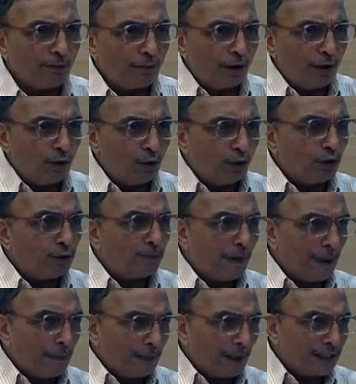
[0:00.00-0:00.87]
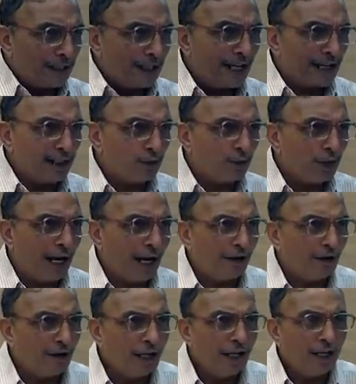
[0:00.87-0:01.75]
loose papers like you
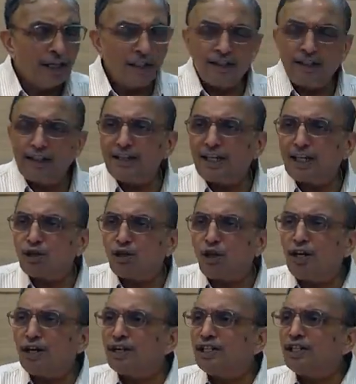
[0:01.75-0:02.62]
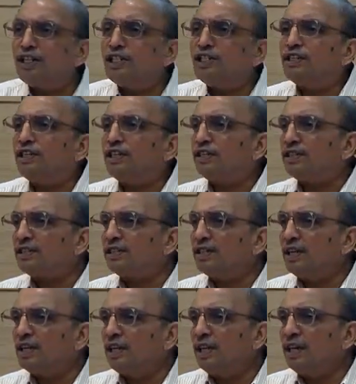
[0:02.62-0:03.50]
have. These are called
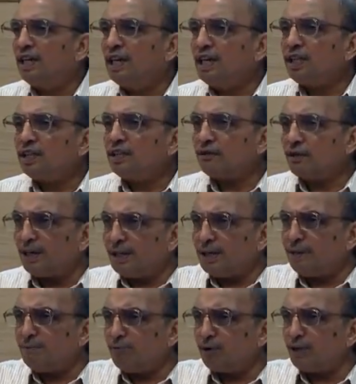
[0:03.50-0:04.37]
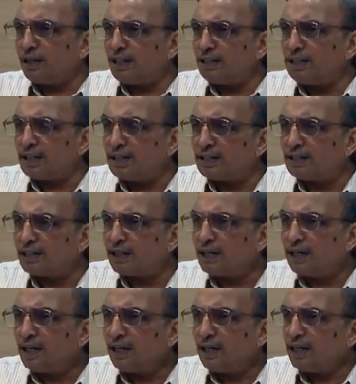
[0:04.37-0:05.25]
registers. So what Dumbo does is,
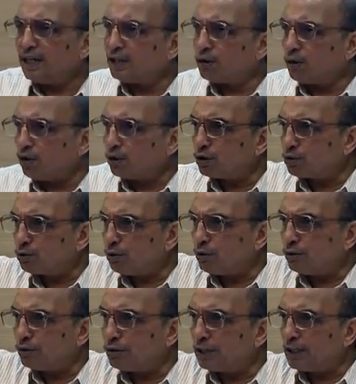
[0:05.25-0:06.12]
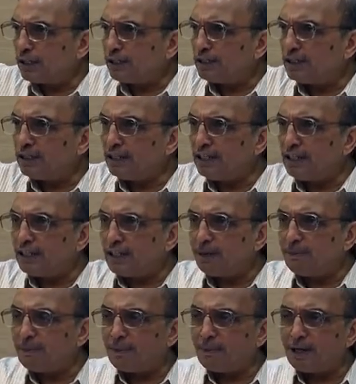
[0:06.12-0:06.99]
it goes to the
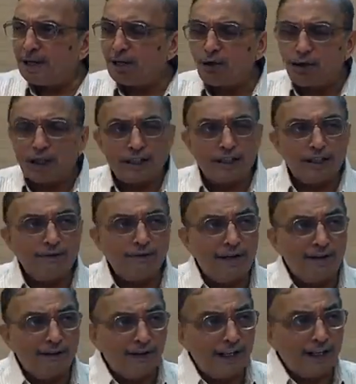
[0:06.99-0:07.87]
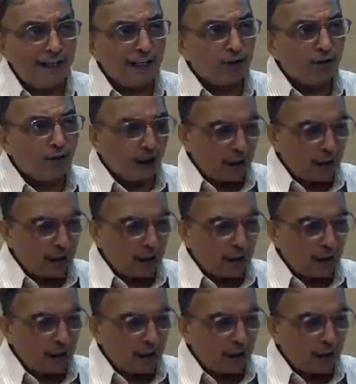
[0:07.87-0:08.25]
designated memory location. Whenever it has to